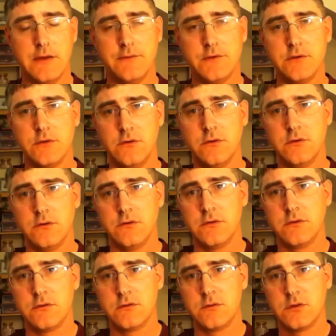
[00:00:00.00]
I've done
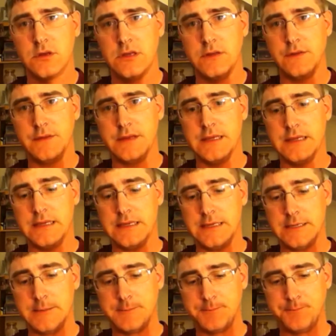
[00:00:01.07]

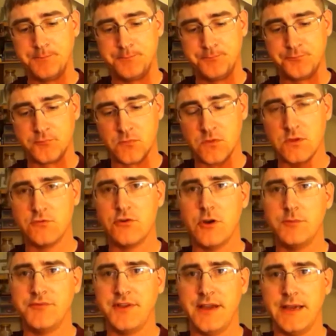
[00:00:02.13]
the the
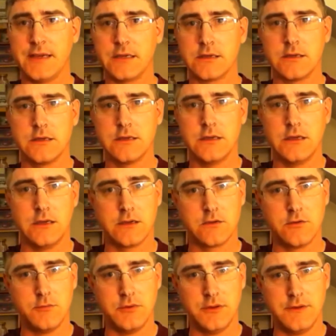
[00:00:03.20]
drop tank, a
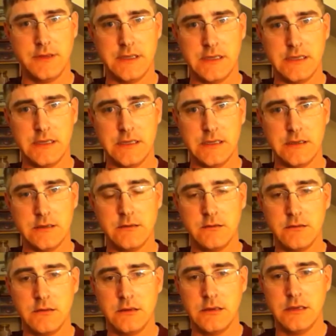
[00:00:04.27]
couple of the
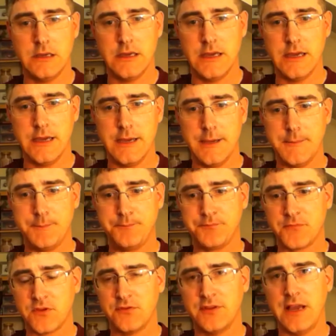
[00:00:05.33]
uh,
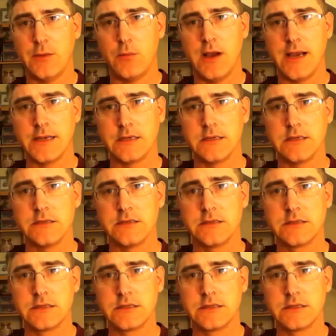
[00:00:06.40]
sidewinders,